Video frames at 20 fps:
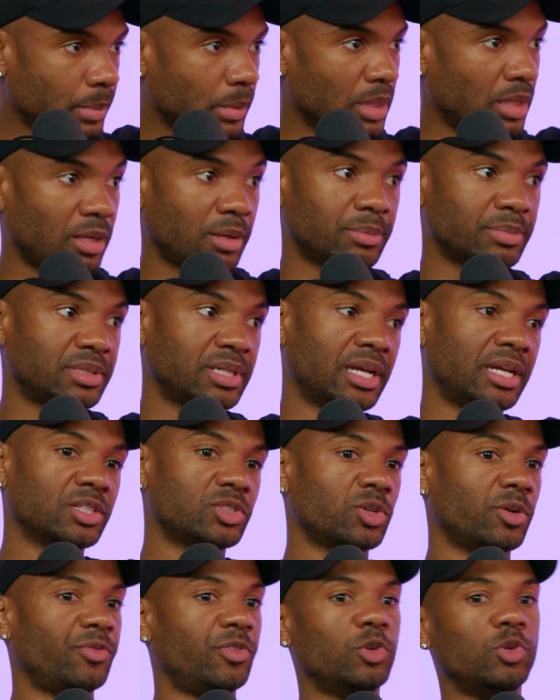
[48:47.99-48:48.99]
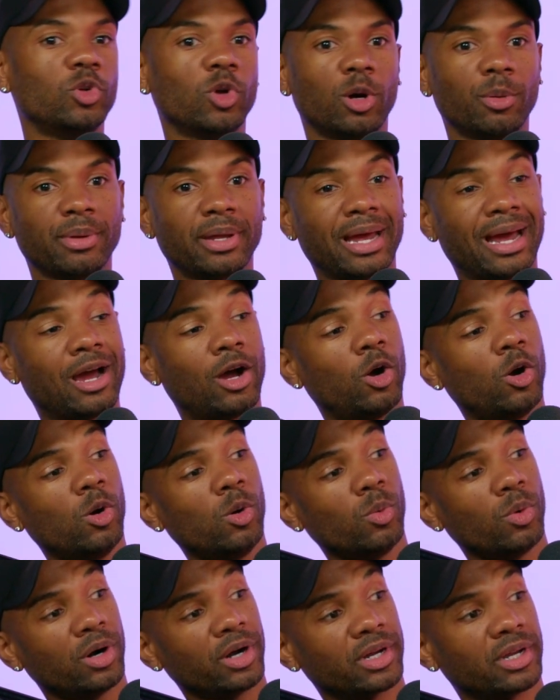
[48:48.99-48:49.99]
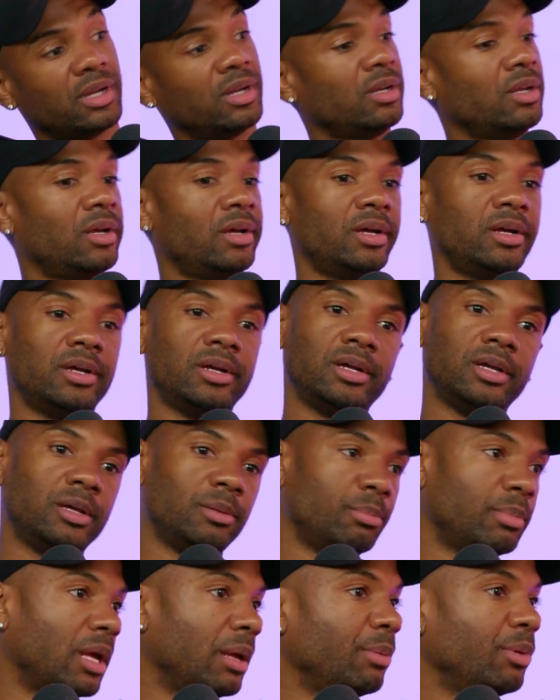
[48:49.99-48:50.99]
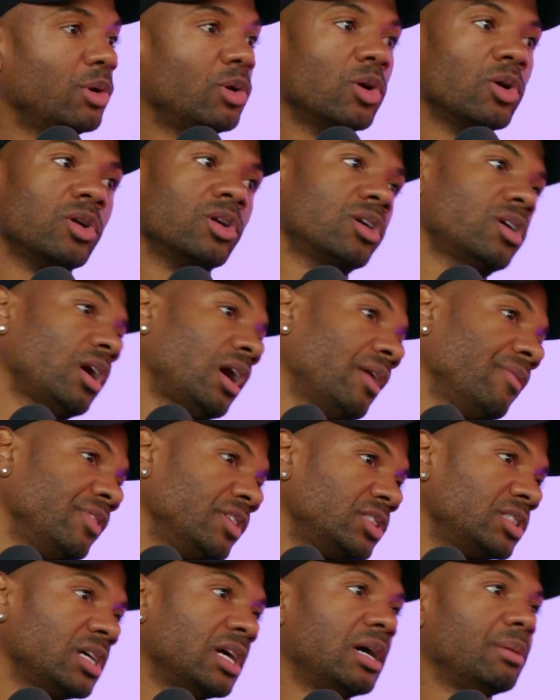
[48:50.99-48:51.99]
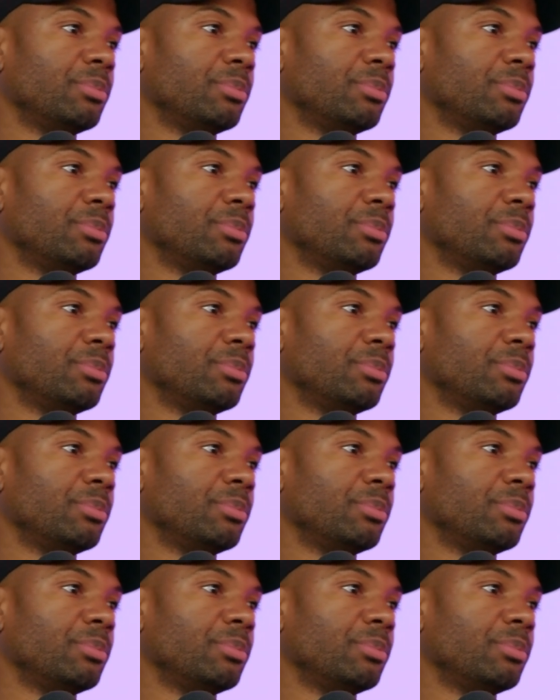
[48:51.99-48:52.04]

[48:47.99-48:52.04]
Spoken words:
You know what I'm saying? So if you're normally at home working, maybe you go to a coffee shop.